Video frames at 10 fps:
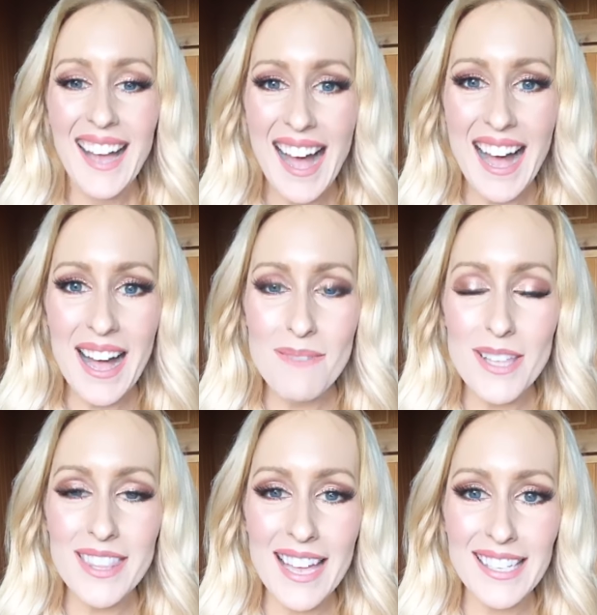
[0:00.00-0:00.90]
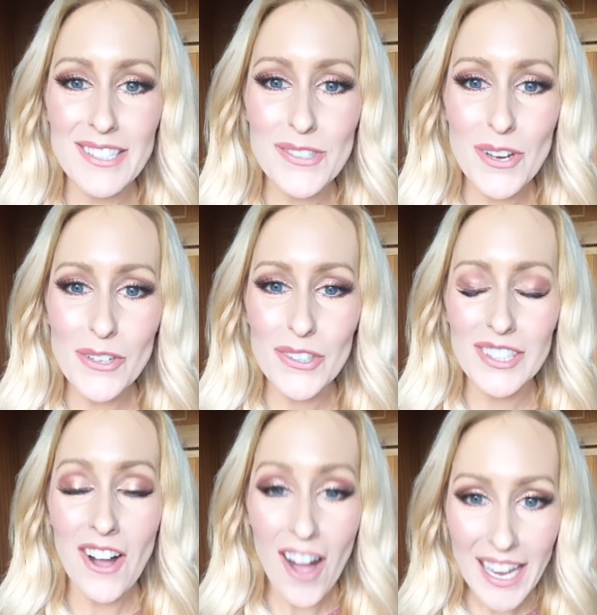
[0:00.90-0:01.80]
Um, that is so
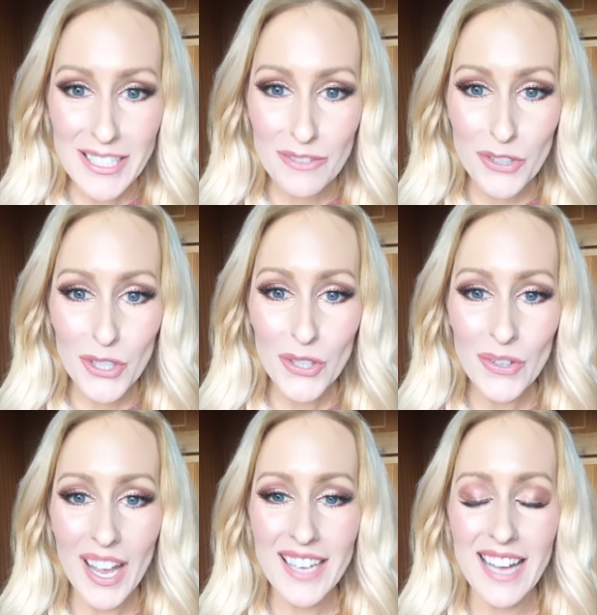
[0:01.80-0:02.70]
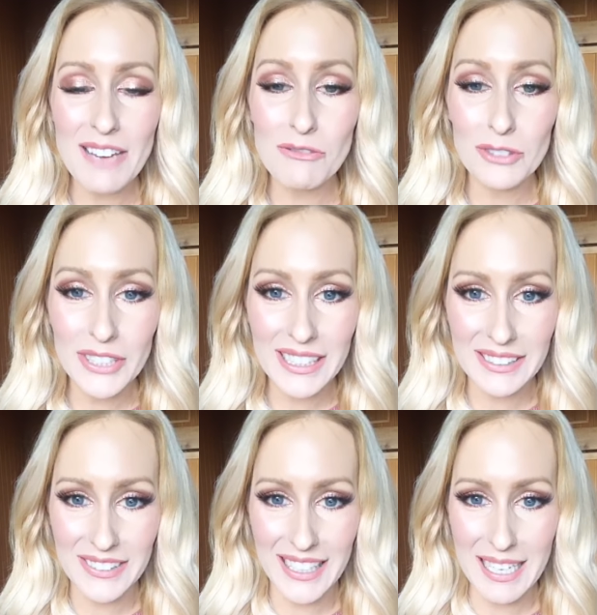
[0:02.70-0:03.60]
kind of you, and I really,
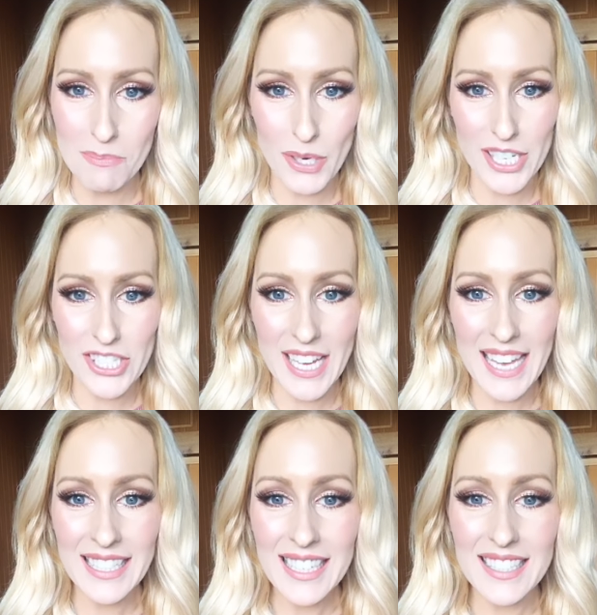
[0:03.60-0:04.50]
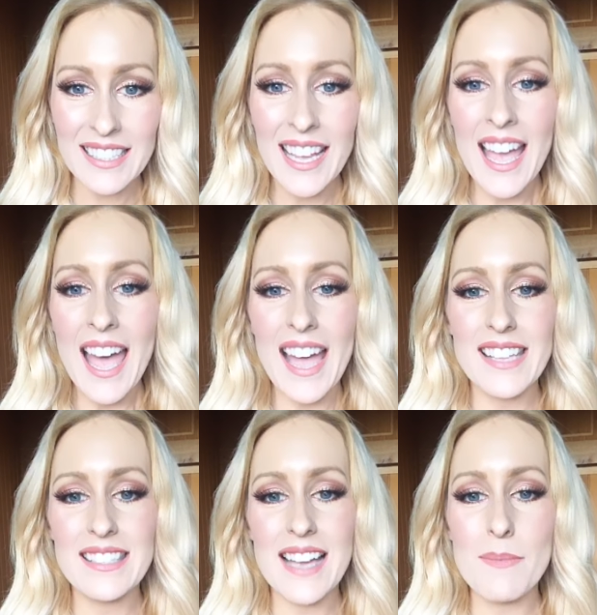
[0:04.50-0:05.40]
really appreciate it.
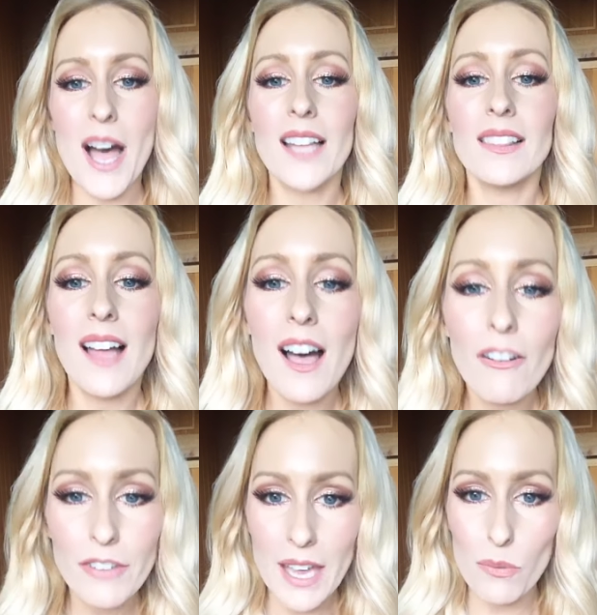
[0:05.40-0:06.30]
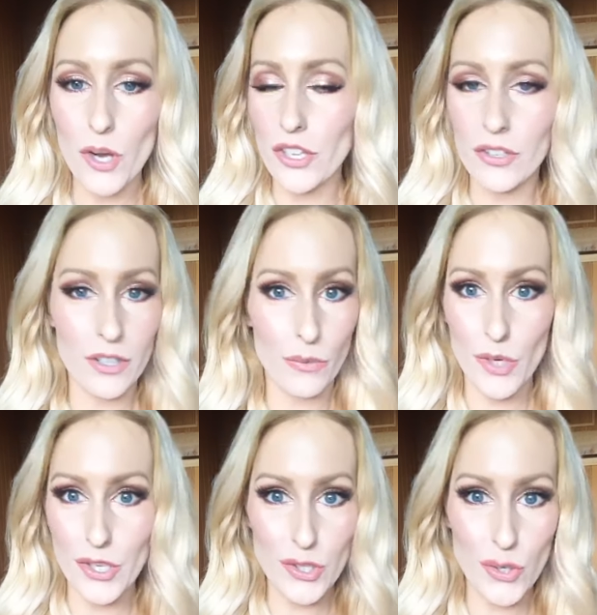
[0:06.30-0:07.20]
And um, I love, yeah, what you're
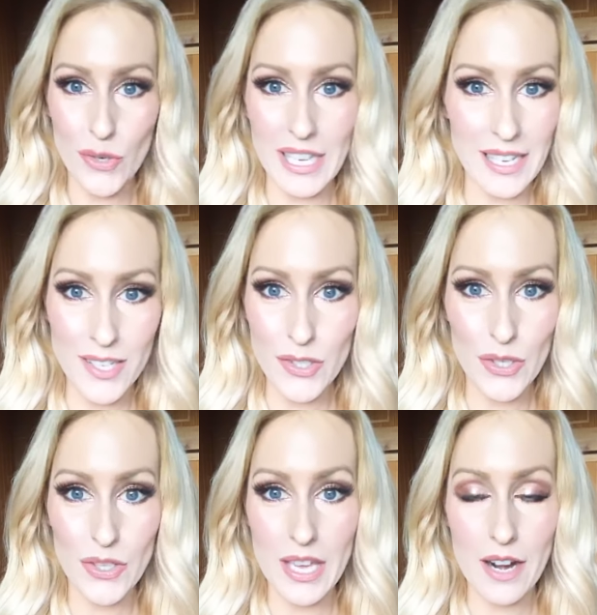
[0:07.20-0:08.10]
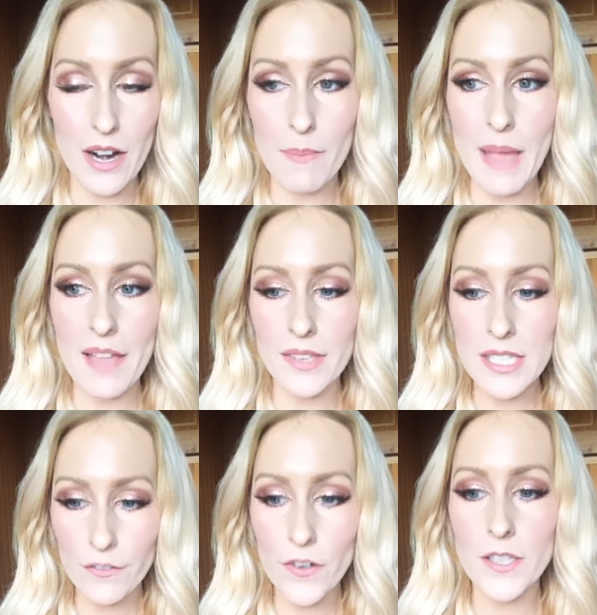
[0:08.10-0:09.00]
what you're talking into there about the
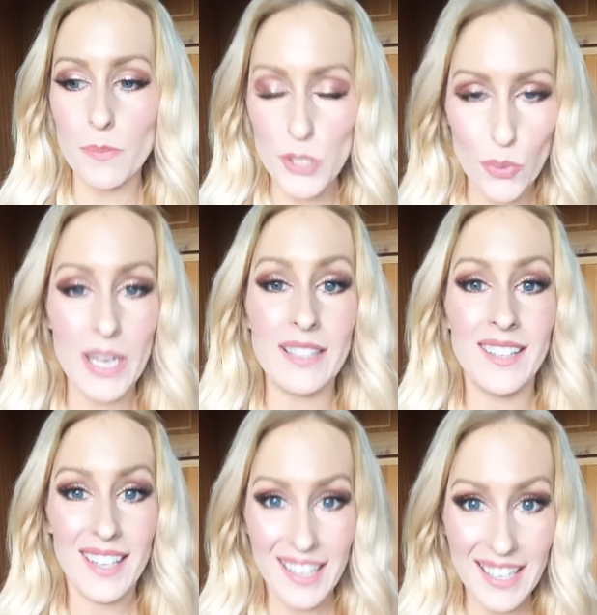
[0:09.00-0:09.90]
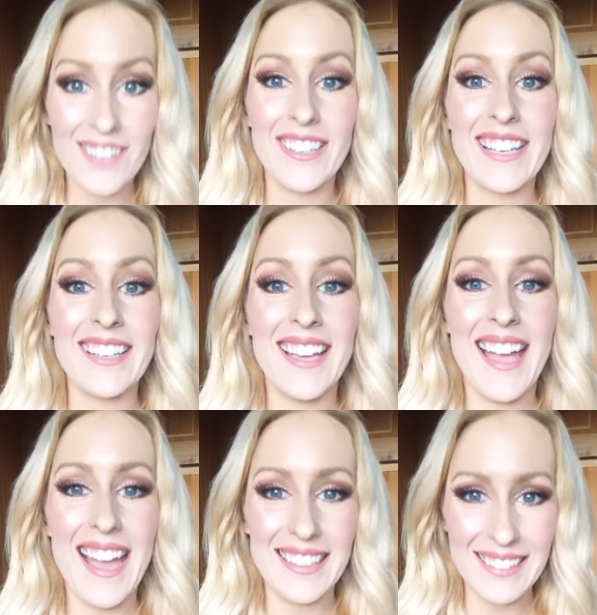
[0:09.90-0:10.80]
difference between hearing
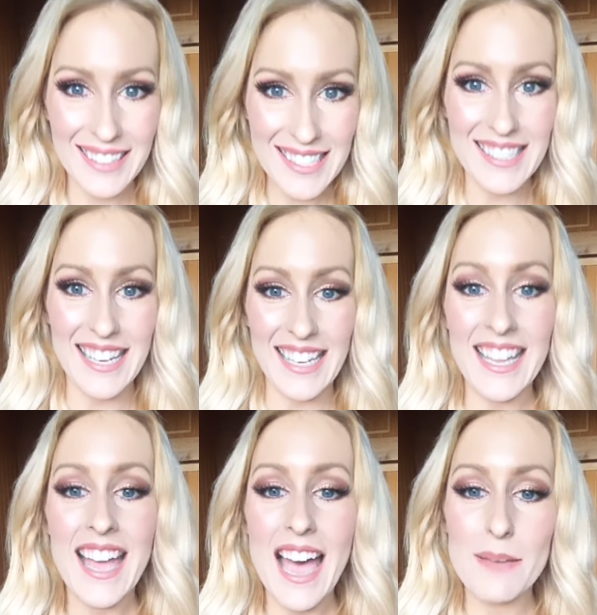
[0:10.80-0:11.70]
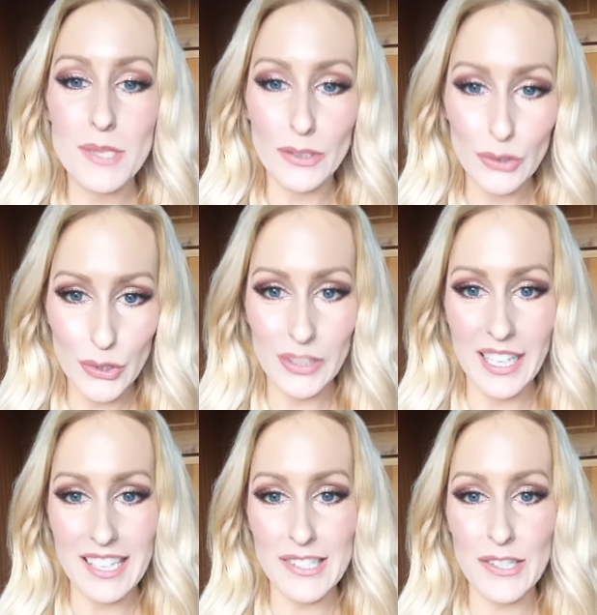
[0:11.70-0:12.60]
and listening.
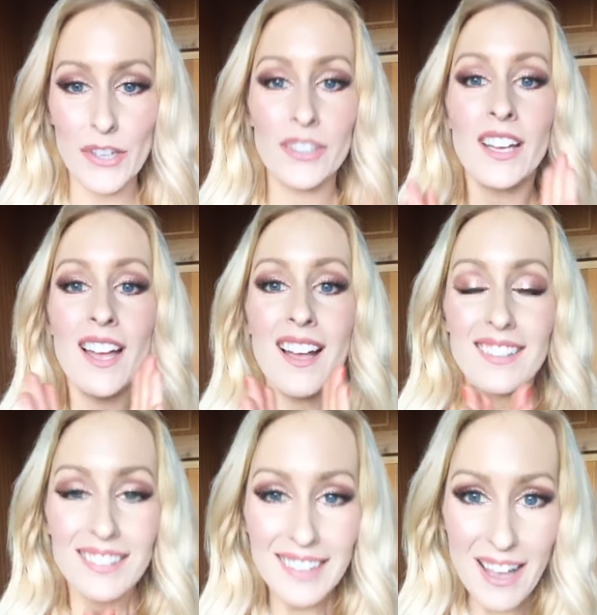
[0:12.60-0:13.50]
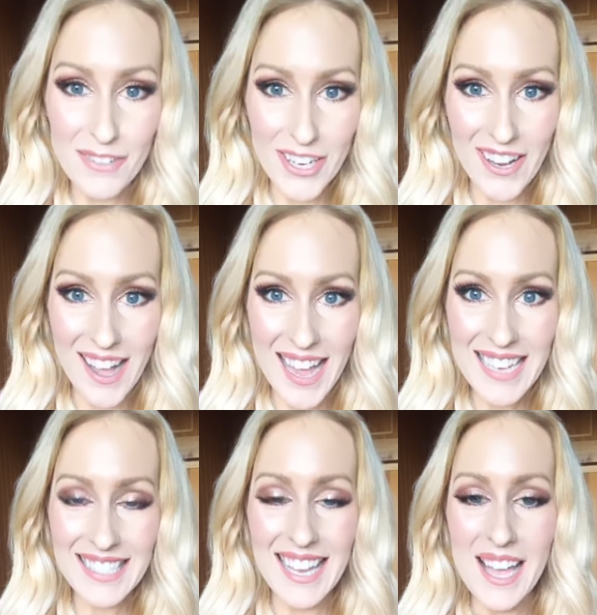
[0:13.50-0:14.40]
Absolutely. So Love you
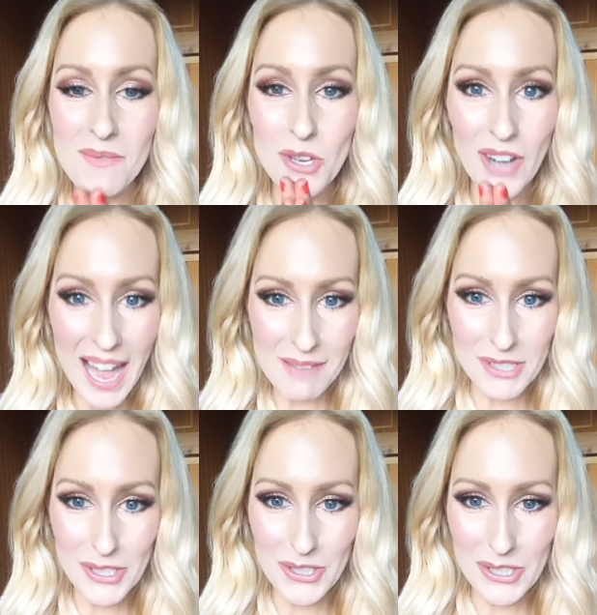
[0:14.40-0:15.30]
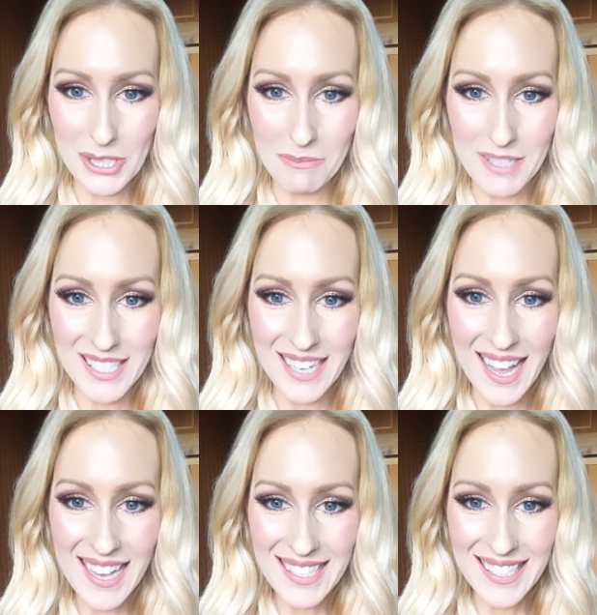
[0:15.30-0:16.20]
guys. Um, you're absolute
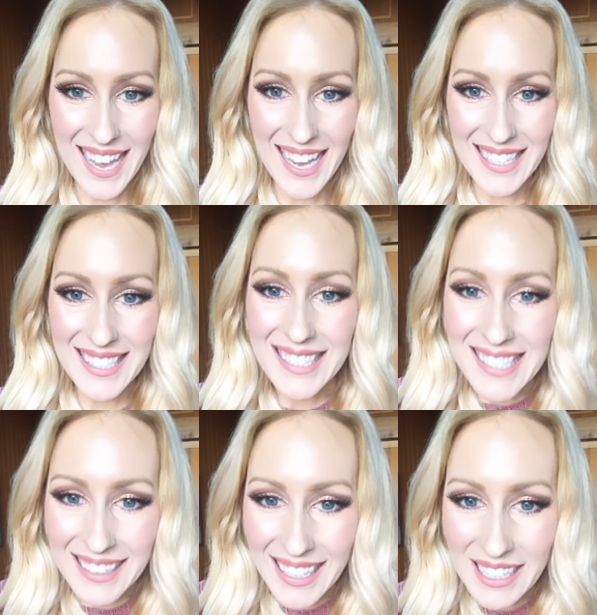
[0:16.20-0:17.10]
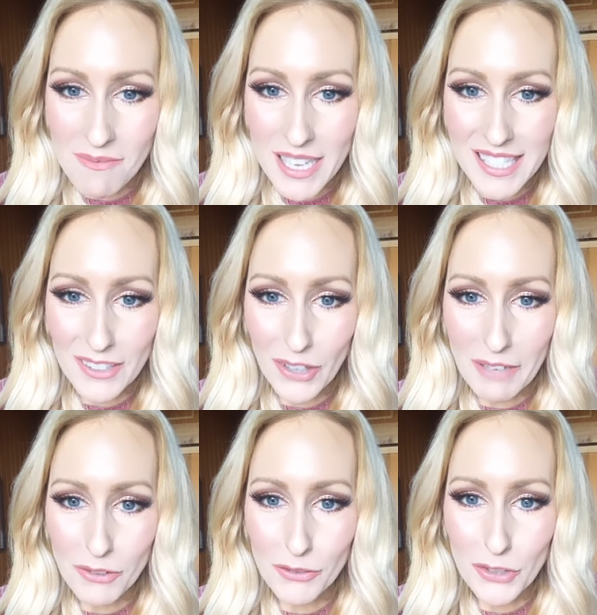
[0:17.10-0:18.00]
superstars. And Celine, immensely
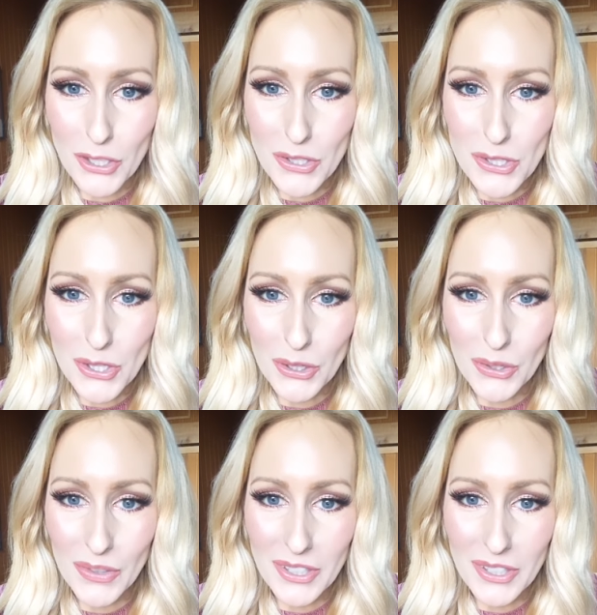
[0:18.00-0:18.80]
grateful for you too.